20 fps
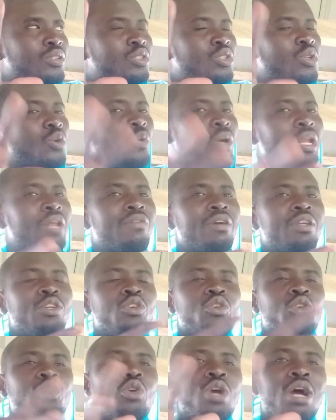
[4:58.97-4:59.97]
So whenever
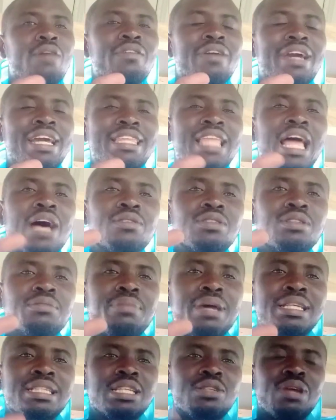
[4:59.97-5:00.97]
you, you have like a
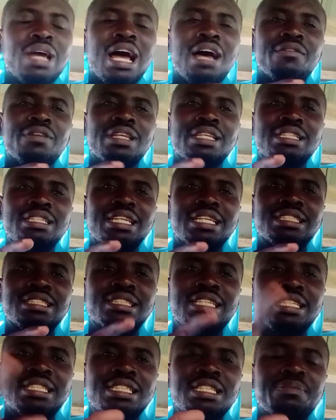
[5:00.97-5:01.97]
thousand beds and you're having
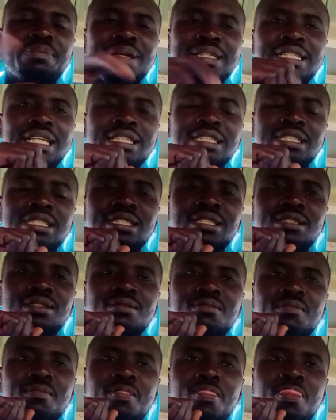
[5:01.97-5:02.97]
just 60%,
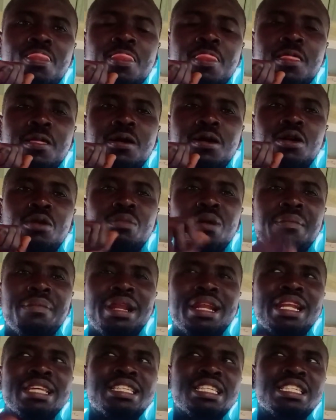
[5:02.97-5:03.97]
remember